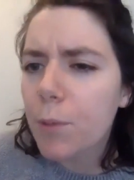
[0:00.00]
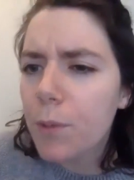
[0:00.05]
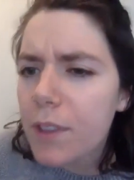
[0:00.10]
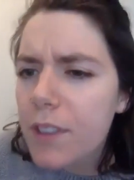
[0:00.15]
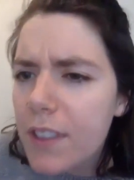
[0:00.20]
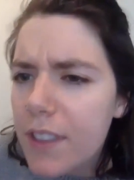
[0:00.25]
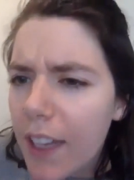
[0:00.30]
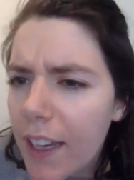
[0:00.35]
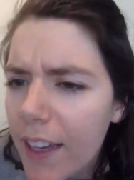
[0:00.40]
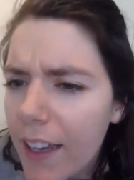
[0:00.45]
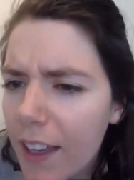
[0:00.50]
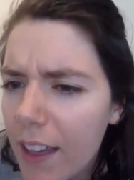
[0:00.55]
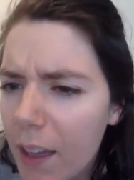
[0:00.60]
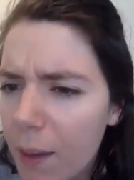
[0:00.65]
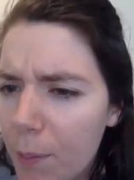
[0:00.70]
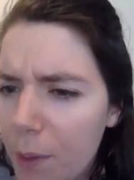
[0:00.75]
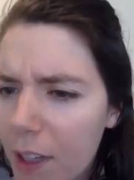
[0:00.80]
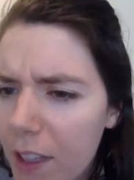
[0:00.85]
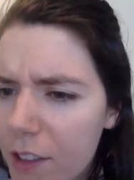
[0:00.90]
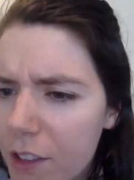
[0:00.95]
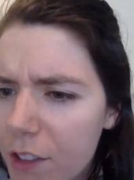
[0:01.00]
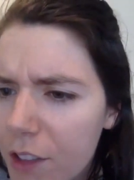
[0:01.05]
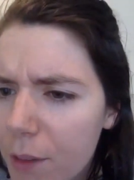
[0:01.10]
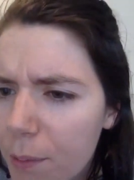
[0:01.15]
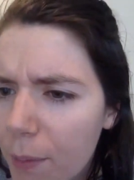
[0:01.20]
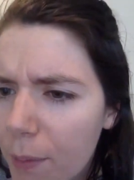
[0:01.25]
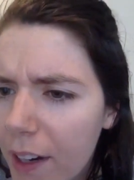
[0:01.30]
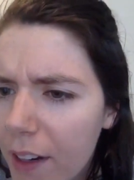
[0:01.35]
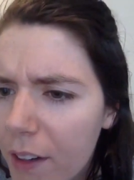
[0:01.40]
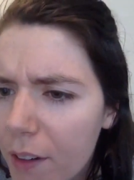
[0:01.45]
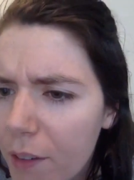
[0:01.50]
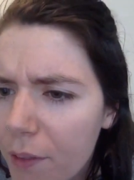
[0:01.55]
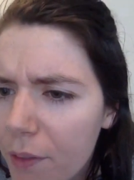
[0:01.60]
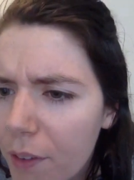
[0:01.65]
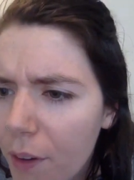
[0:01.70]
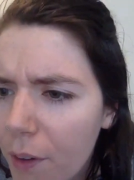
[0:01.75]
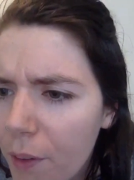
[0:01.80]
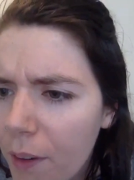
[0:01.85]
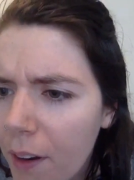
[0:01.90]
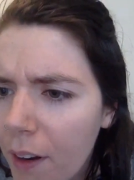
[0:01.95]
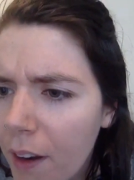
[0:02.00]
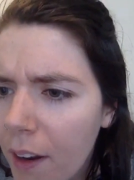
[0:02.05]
1 second. Let me get to your microphone.